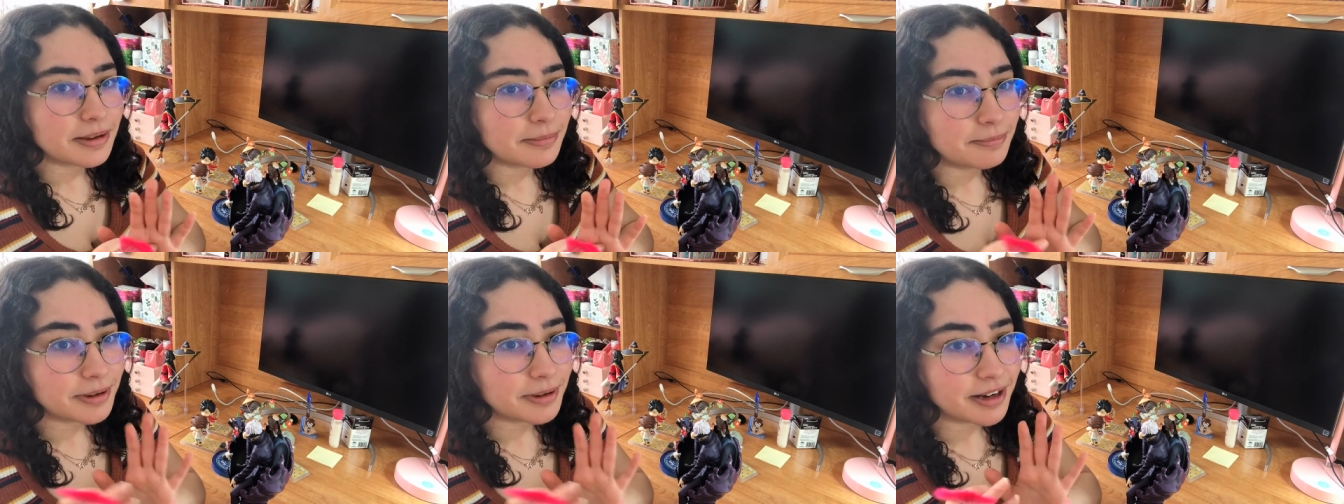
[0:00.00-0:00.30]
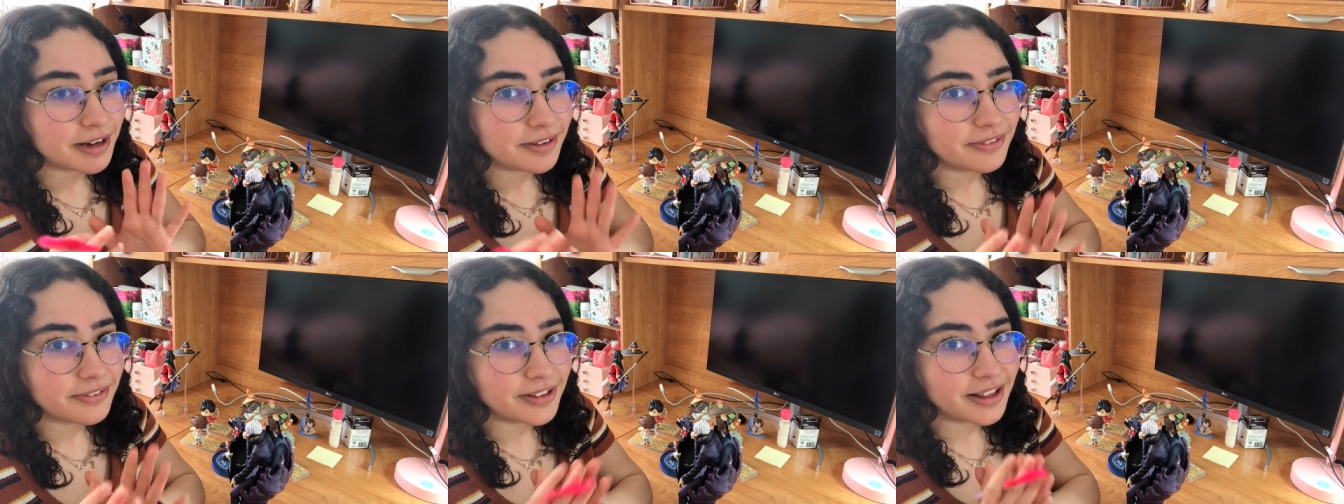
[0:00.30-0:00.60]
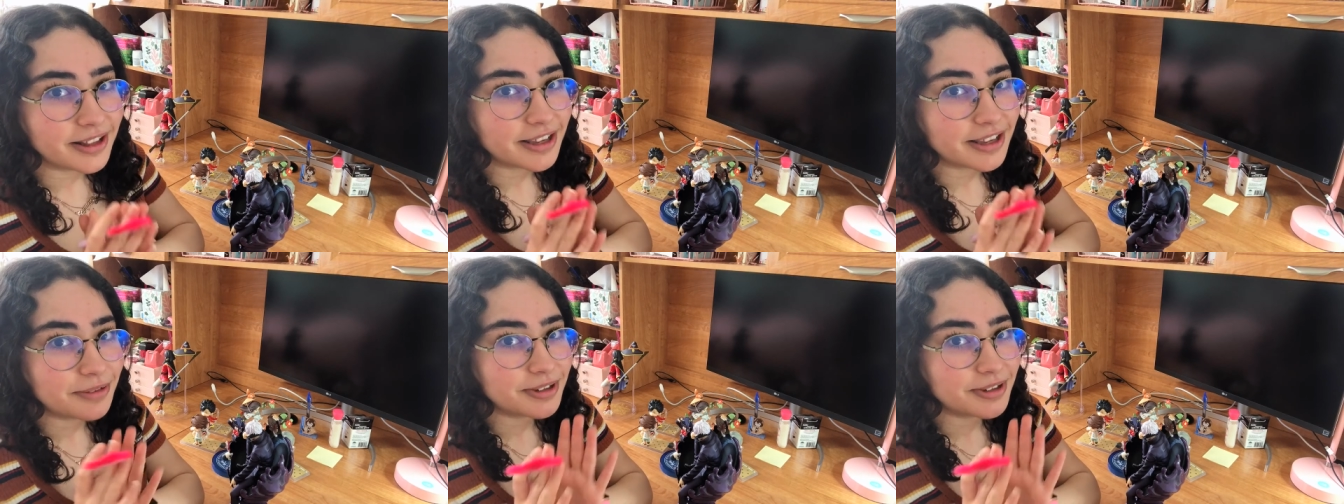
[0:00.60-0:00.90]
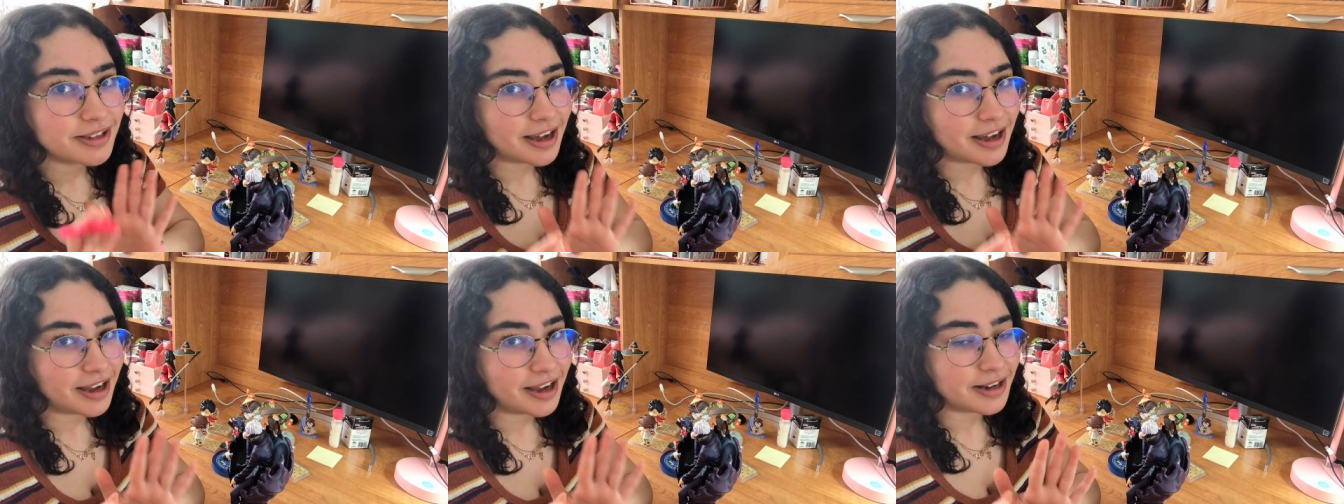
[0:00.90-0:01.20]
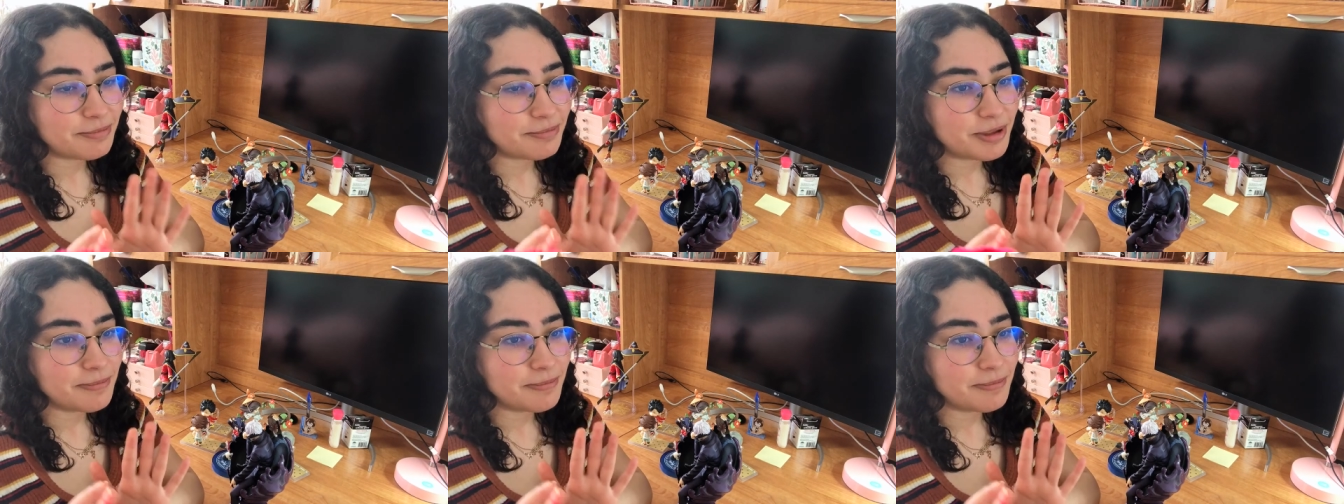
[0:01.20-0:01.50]
but I feel like it would kind
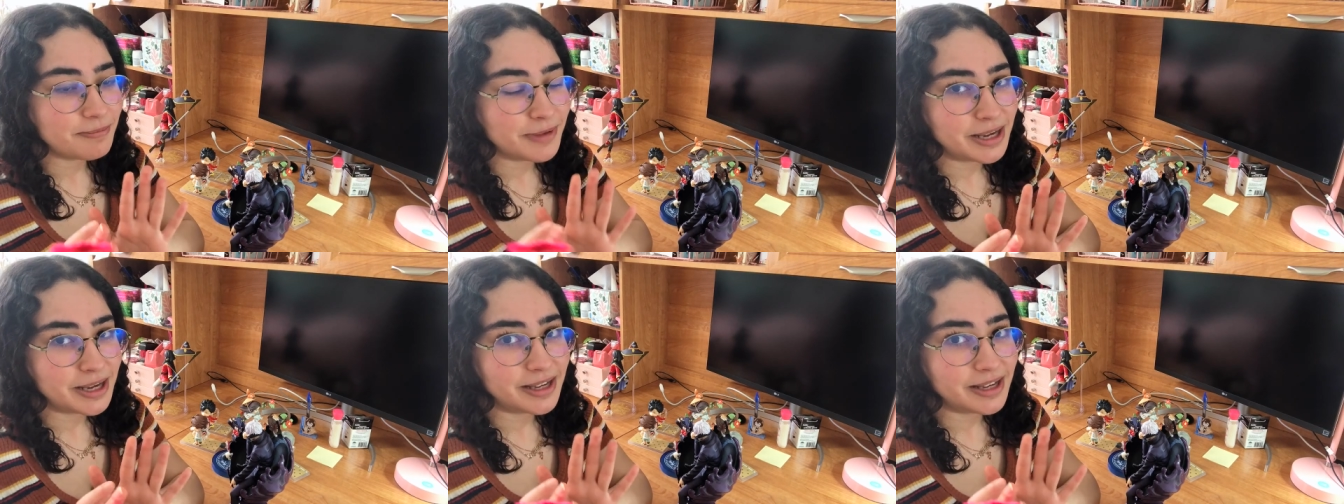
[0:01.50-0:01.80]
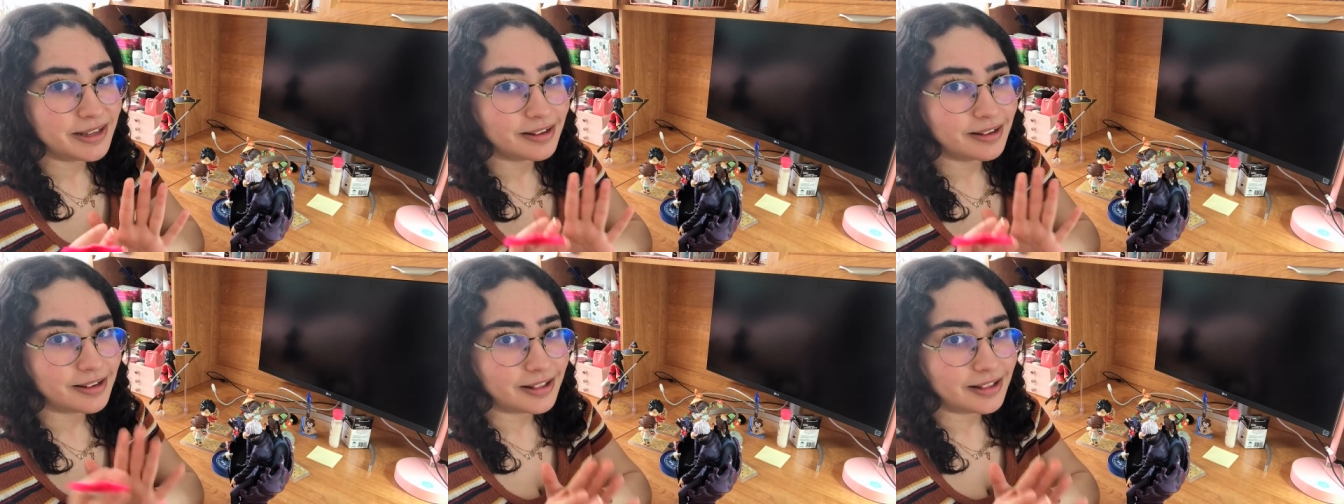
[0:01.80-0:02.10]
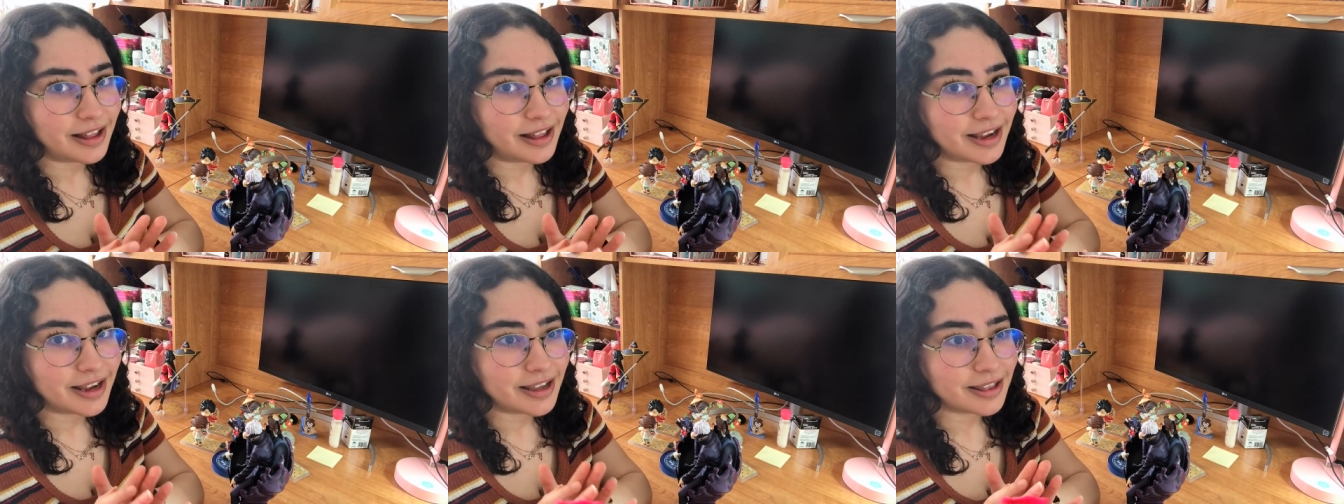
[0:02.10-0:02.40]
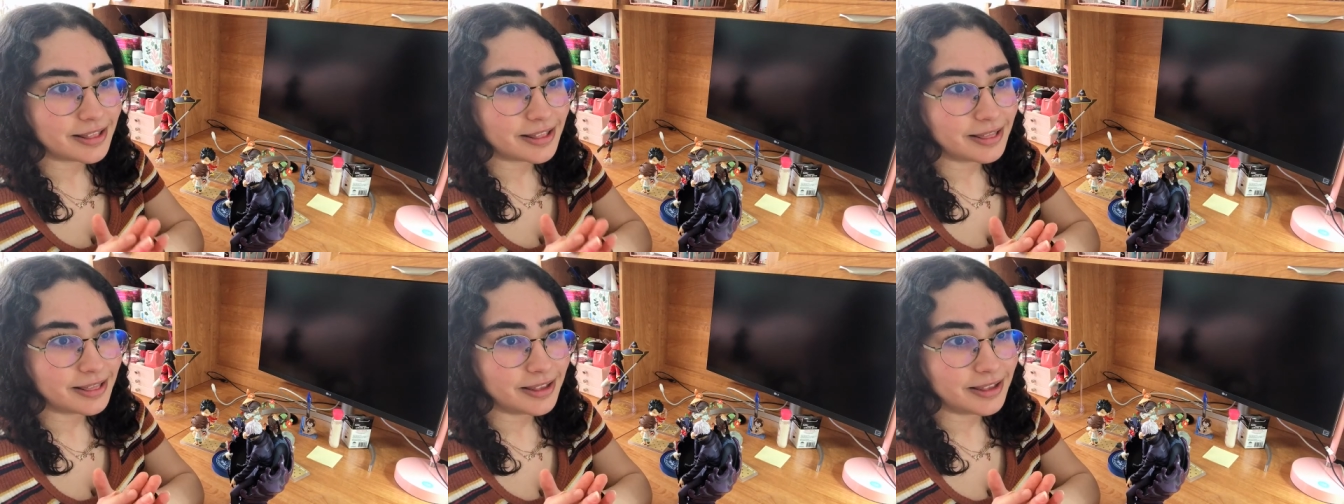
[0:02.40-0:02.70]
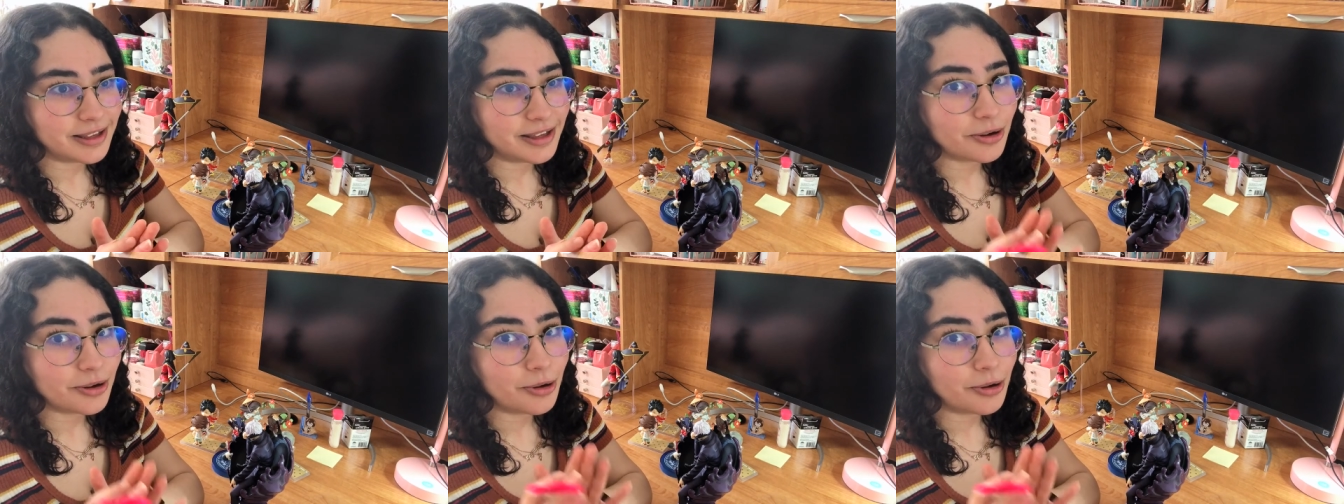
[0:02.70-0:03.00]
of be mid like
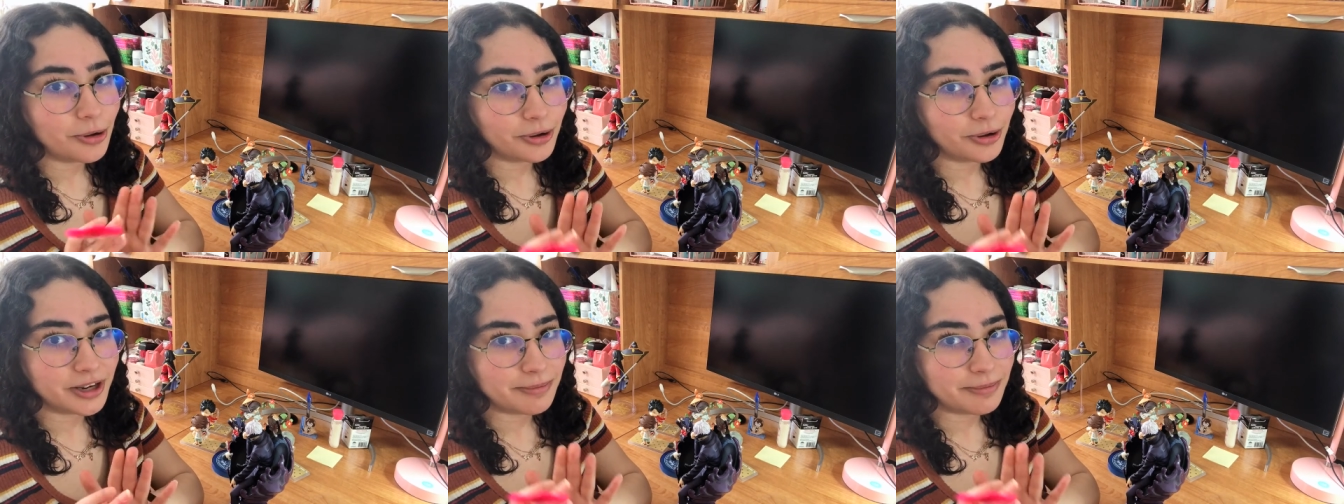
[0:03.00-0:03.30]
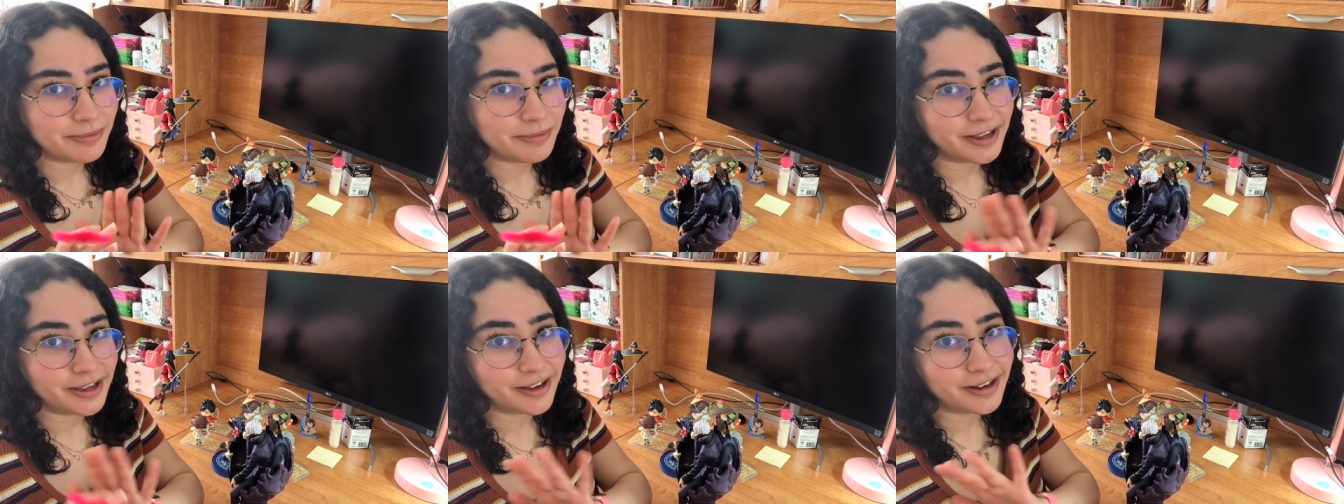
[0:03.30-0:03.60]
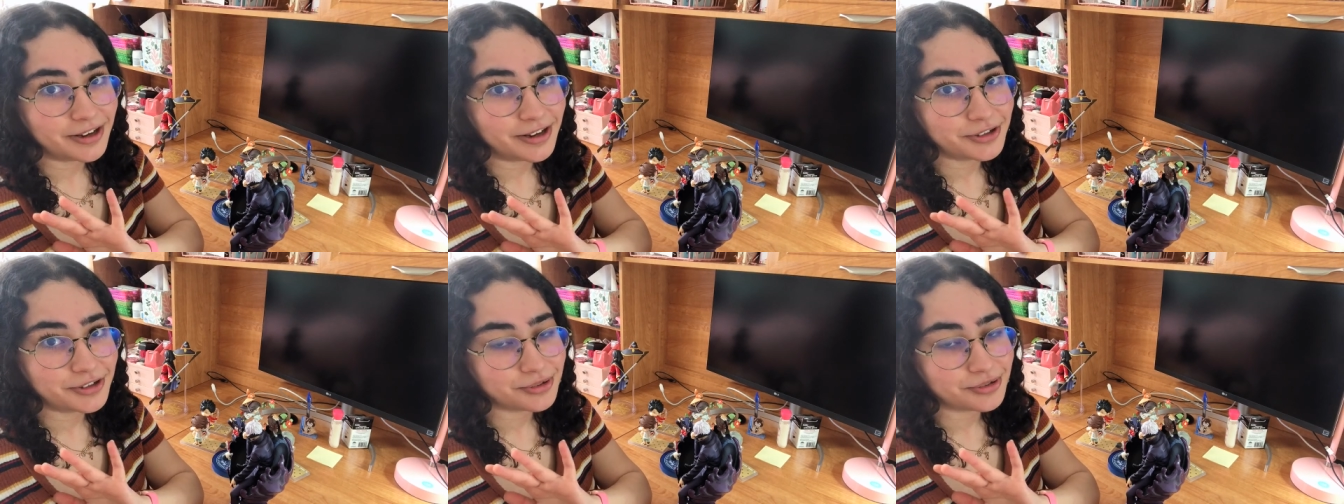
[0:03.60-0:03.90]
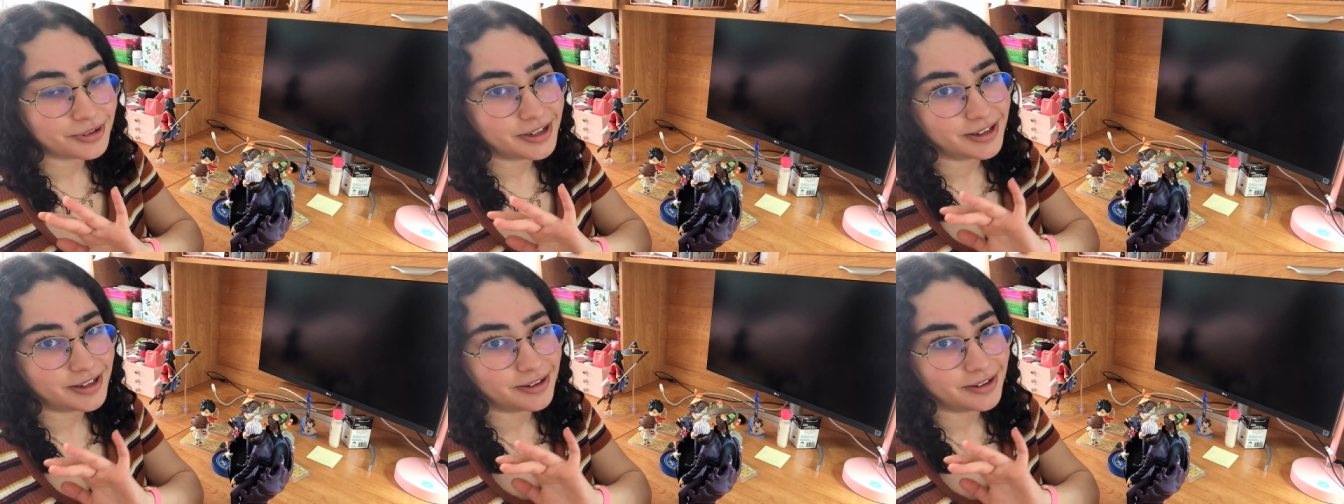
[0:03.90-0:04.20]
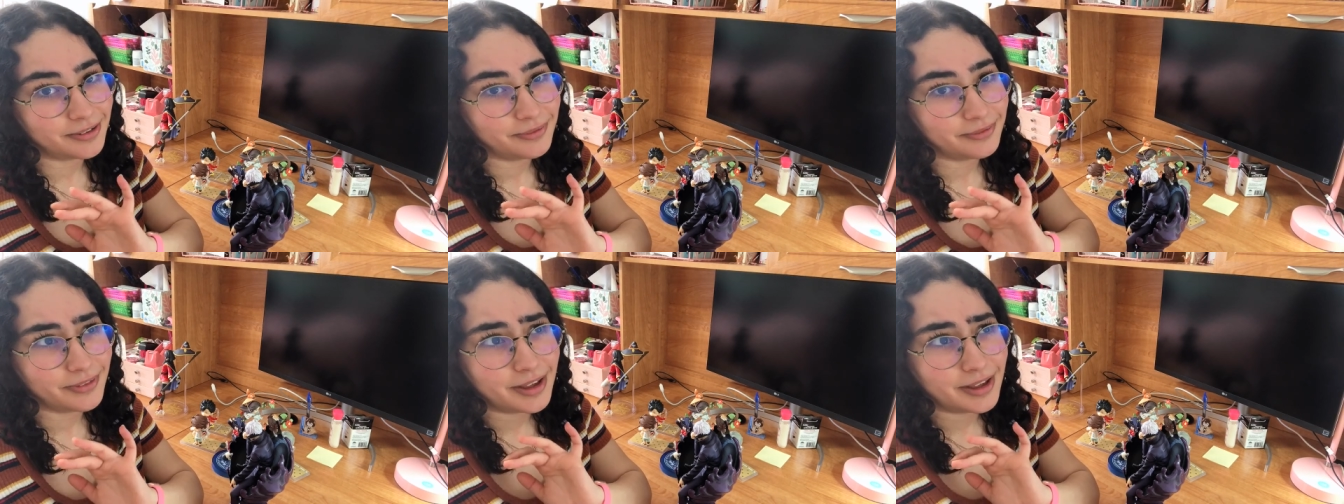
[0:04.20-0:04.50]
the Horimiya Nendoroid
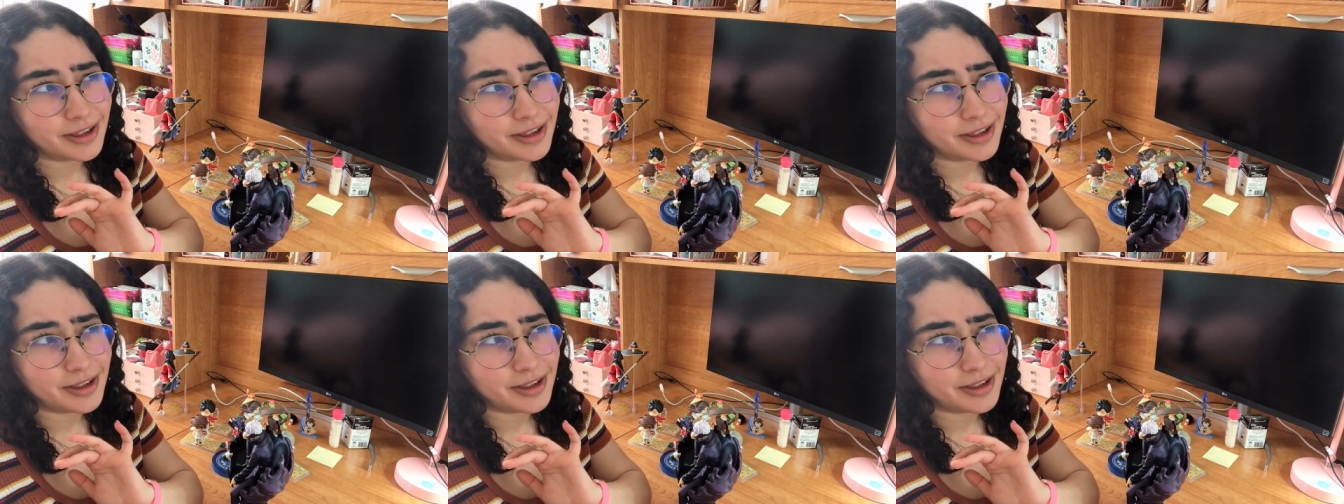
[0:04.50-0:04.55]
of